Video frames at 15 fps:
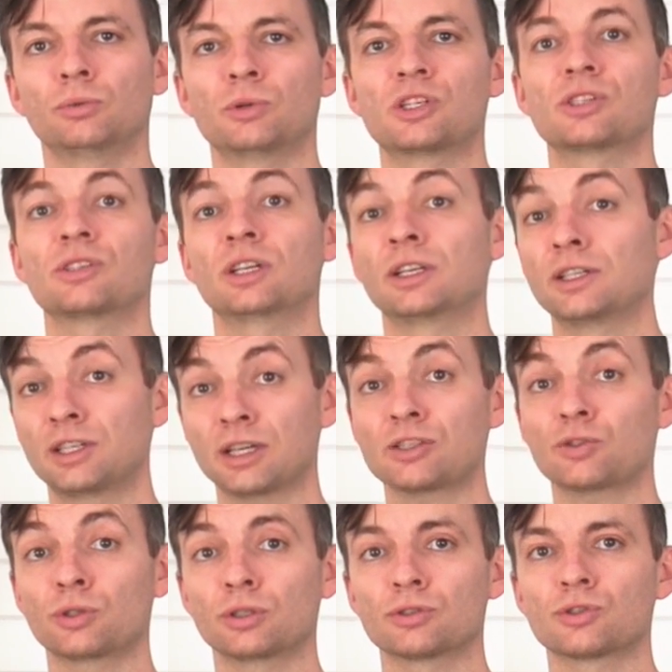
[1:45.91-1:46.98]
which is an
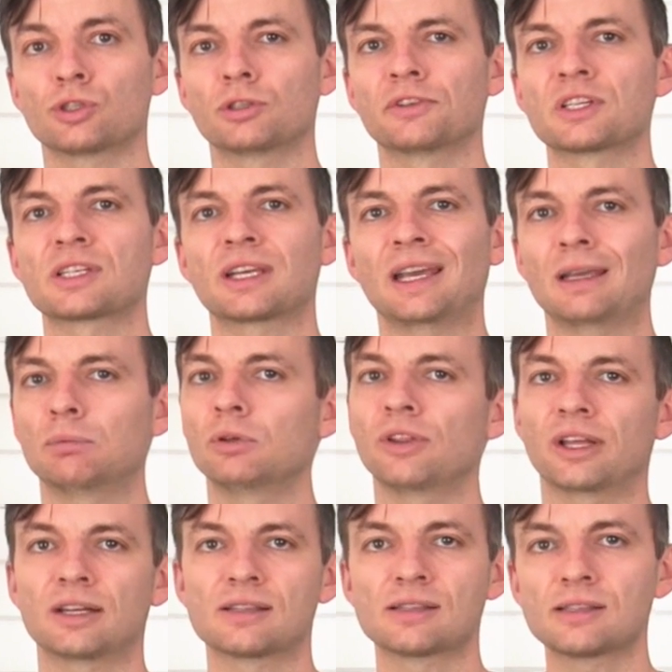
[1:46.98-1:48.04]
industrial service cable
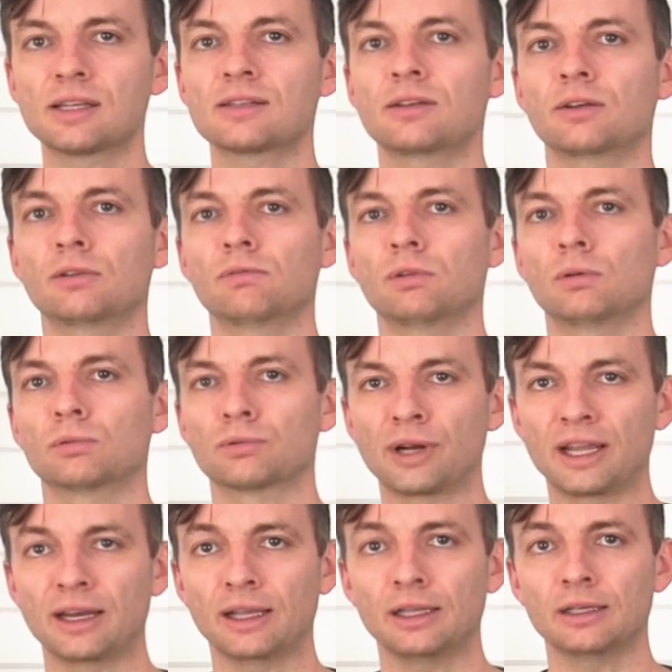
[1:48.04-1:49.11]
that has 600 volt
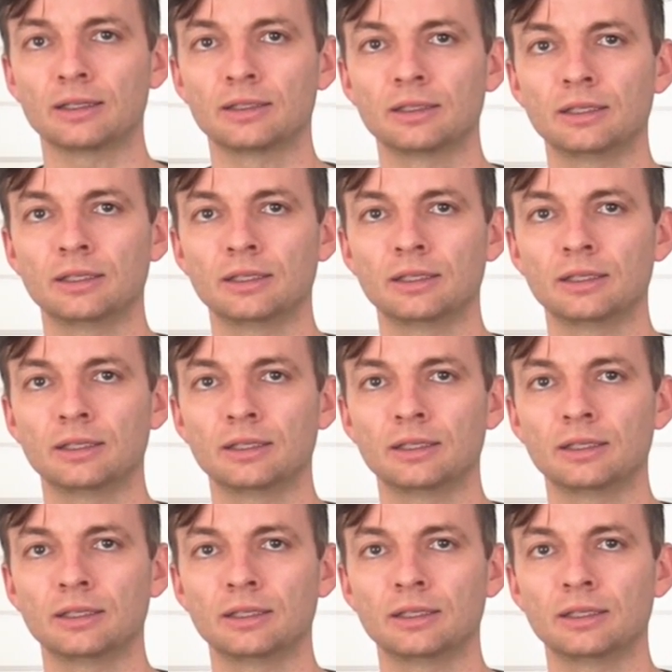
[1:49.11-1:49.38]
rating.